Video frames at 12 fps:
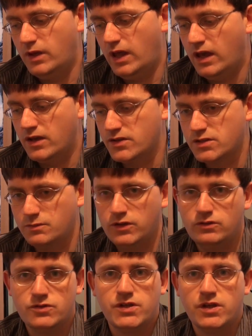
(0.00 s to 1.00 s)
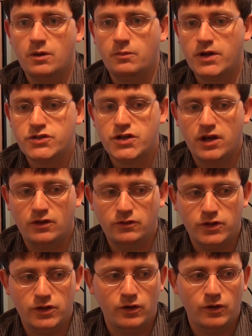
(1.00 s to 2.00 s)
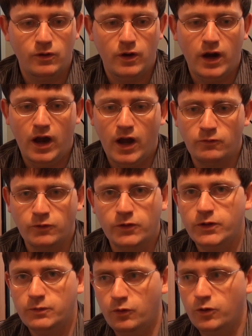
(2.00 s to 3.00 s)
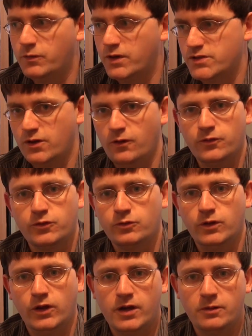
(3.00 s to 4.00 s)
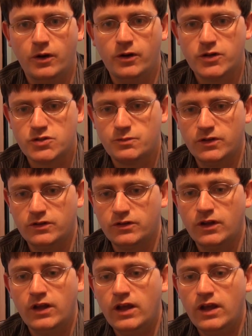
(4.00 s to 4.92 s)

as some of you see on my channel, you know, I really put myself through a lot of punishment,